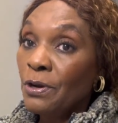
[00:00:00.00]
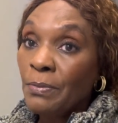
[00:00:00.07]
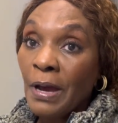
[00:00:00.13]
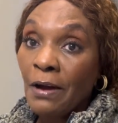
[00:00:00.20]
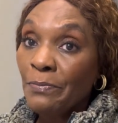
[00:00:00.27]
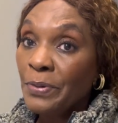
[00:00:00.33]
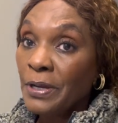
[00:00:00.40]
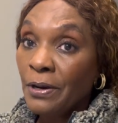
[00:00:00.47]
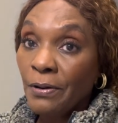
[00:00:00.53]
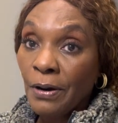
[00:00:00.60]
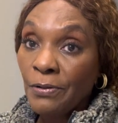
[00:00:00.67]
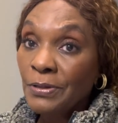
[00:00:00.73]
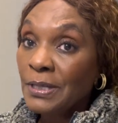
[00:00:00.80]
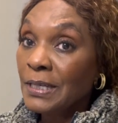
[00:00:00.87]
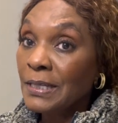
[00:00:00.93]
have been
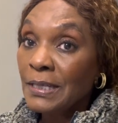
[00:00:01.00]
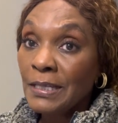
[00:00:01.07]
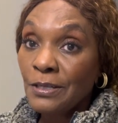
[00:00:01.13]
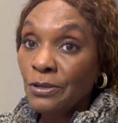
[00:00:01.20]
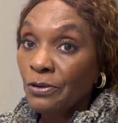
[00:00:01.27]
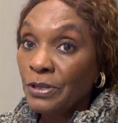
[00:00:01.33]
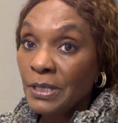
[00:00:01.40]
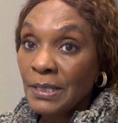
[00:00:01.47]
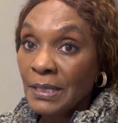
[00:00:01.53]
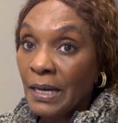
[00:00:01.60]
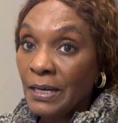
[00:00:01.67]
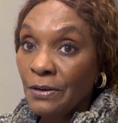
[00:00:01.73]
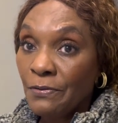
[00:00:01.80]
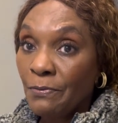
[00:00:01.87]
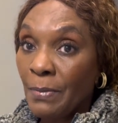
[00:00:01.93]
around since this journey
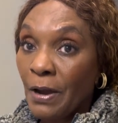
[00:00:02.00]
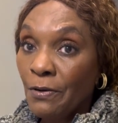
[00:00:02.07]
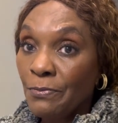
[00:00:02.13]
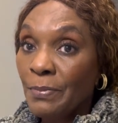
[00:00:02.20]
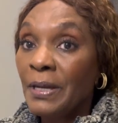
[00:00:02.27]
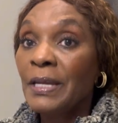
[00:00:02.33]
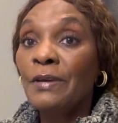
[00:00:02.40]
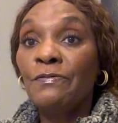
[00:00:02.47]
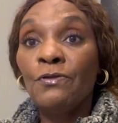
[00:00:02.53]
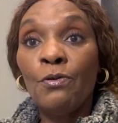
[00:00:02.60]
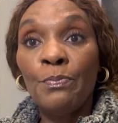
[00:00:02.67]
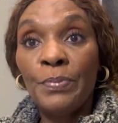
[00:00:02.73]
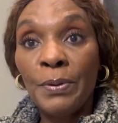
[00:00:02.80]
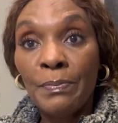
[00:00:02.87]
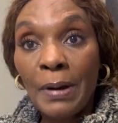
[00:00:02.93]
started for my husband. They've not
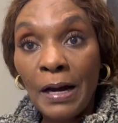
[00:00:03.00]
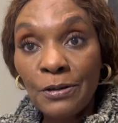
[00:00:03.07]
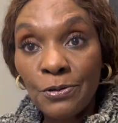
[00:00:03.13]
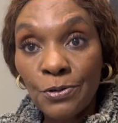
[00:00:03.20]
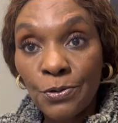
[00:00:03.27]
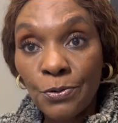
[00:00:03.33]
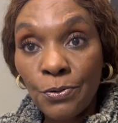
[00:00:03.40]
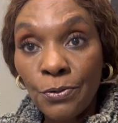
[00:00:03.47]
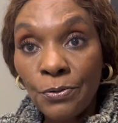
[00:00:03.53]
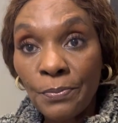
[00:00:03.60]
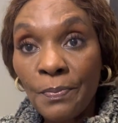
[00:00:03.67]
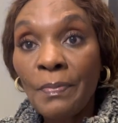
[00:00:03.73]
been back to school.